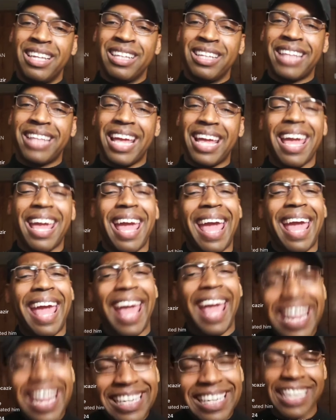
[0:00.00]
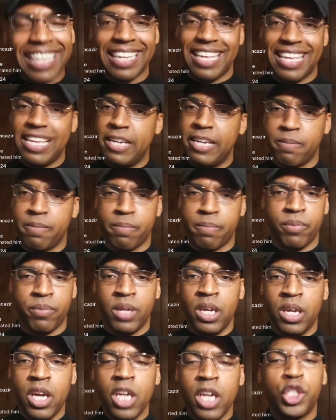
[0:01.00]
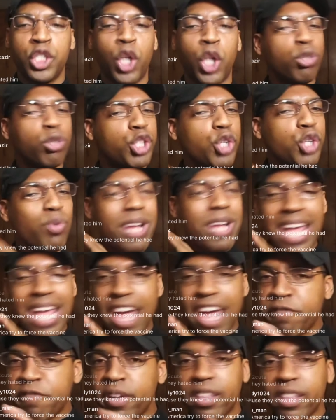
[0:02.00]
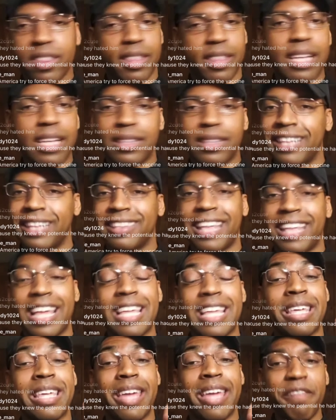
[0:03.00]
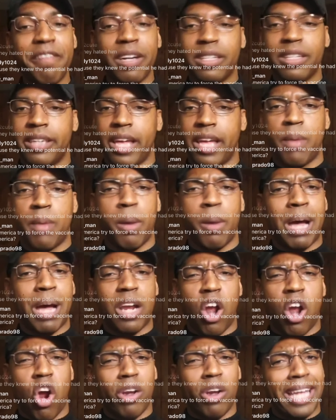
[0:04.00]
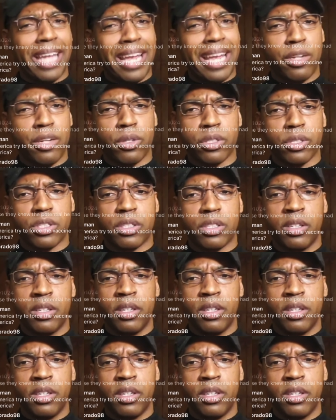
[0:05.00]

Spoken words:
They hated him. Don't you ever think that they give a damn about our leaders.